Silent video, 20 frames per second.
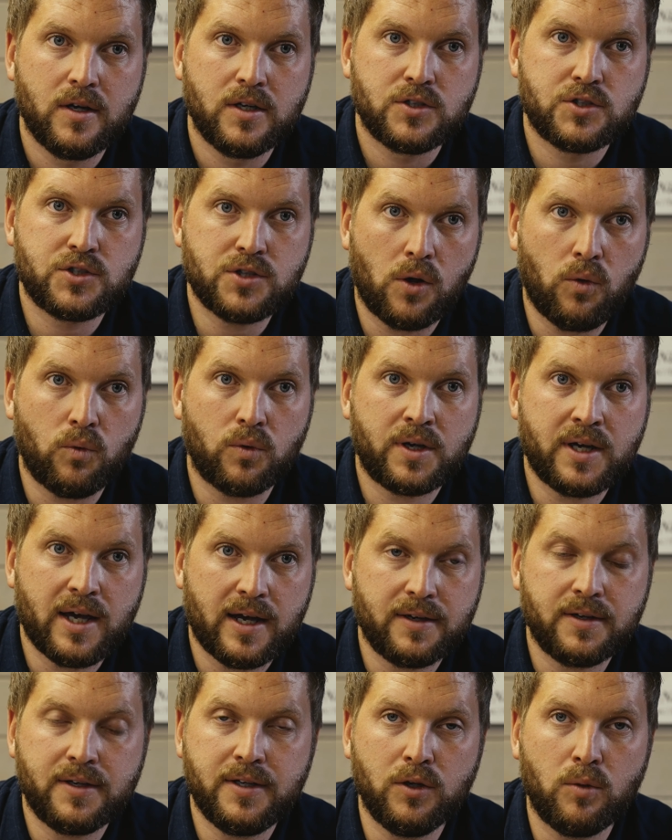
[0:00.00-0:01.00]
Salt
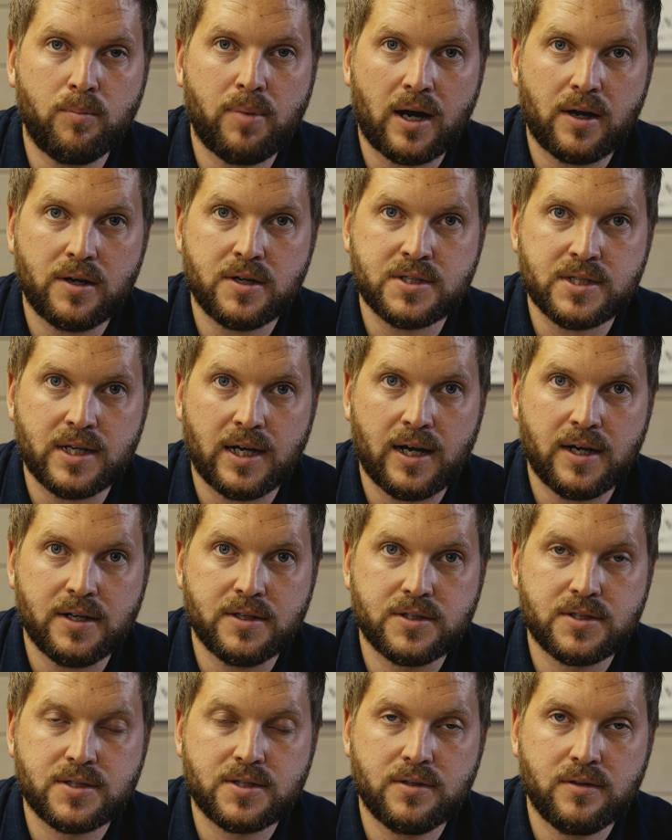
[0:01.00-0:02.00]
can kill
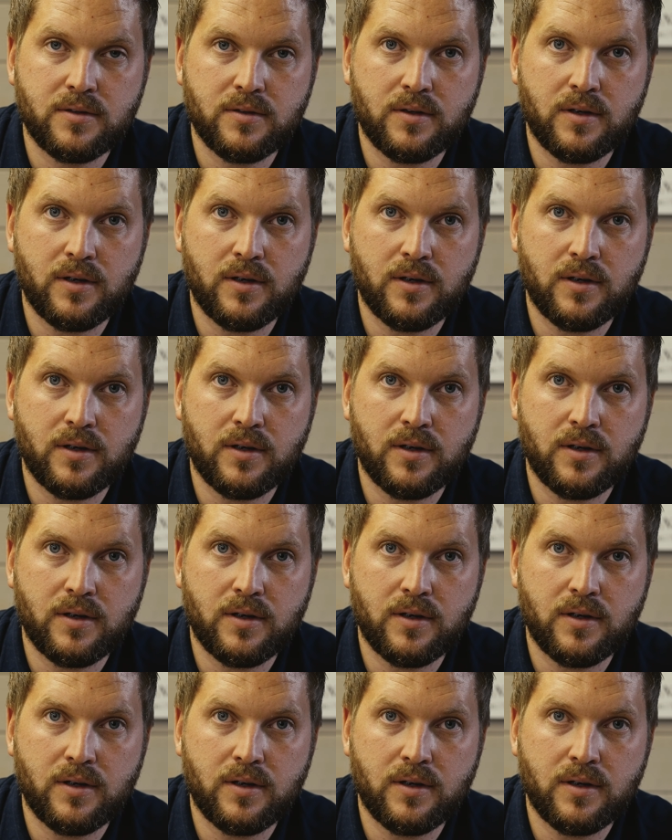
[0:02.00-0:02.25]
parasites.